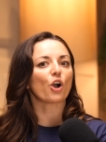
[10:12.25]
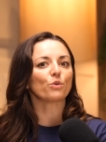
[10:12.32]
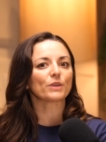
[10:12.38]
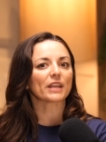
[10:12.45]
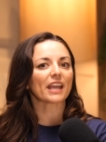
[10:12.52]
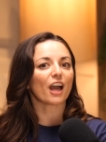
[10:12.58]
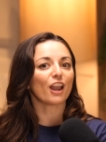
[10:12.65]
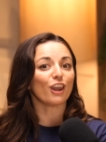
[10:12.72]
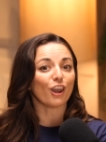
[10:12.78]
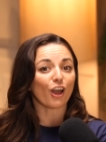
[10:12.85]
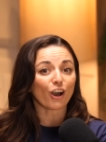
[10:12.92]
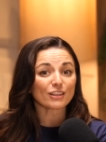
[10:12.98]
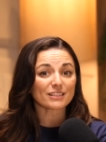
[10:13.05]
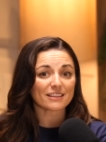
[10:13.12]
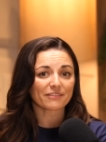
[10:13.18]
holding a
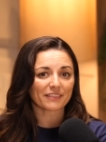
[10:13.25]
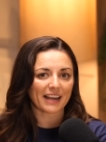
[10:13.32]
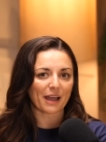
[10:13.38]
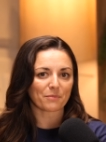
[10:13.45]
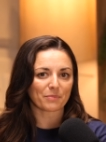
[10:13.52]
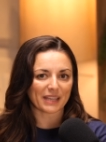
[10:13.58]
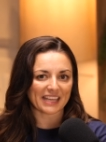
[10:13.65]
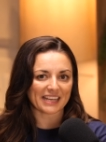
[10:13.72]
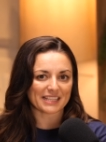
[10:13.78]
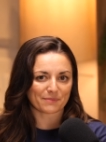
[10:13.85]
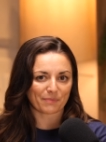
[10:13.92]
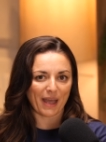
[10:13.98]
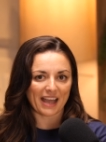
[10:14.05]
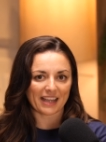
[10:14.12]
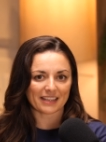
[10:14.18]
lot of cloud beginners
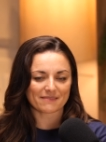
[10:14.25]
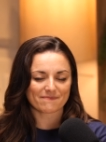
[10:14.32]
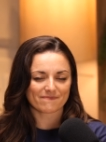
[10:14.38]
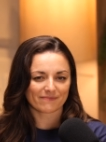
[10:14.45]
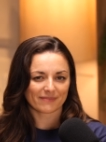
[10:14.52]
back.